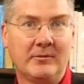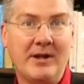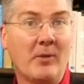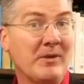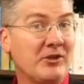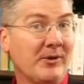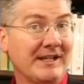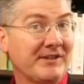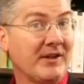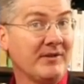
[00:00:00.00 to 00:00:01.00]
We hope you
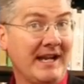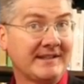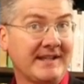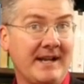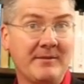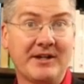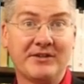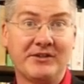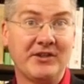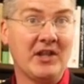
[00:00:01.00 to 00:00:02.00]
join us though next time
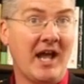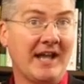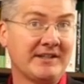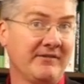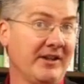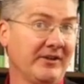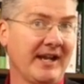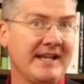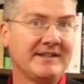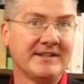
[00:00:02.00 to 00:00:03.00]
because there's lots of other
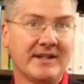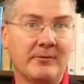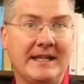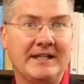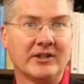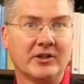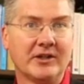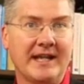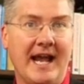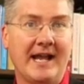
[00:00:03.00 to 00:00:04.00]
cases that we need to
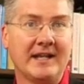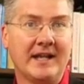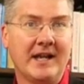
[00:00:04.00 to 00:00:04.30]
look at